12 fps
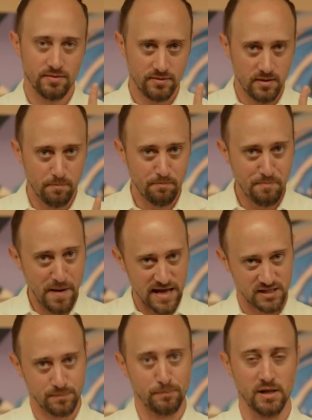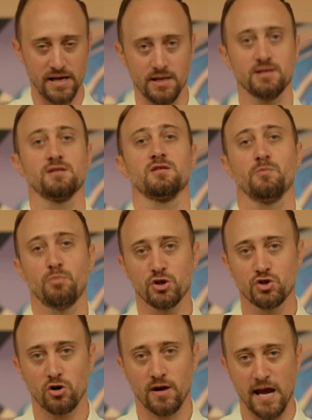The best place to
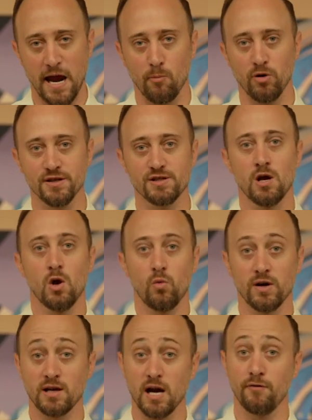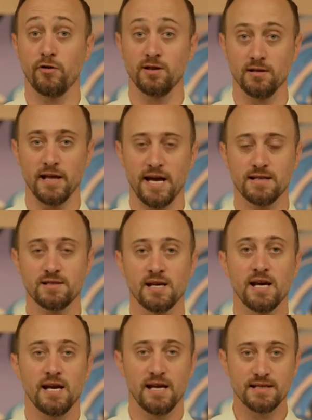put your cameras when covering the lanes
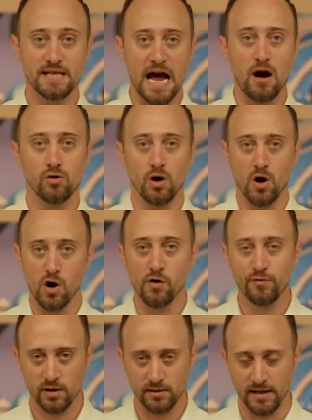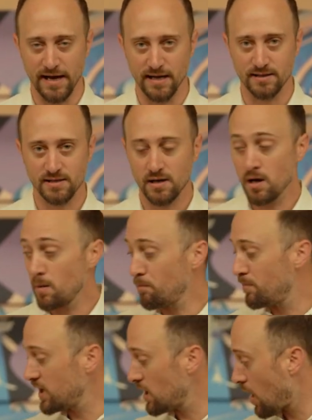is out over the lanes,
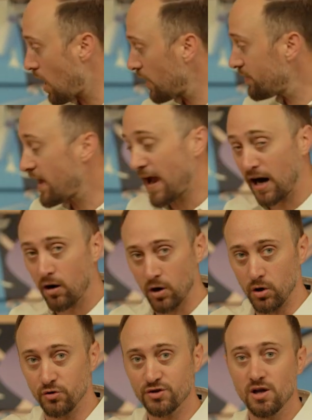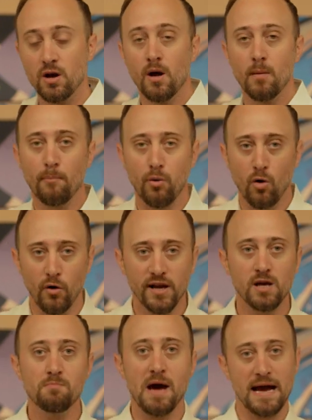beyond the arrows,
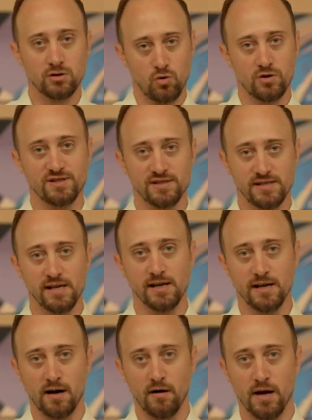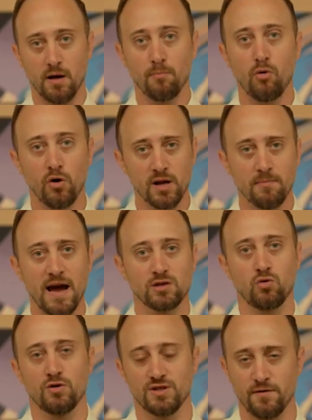pointing back towards the seating area, pointing
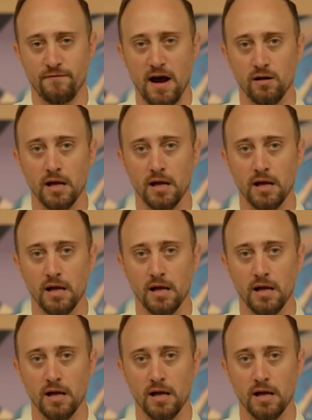back towards the foul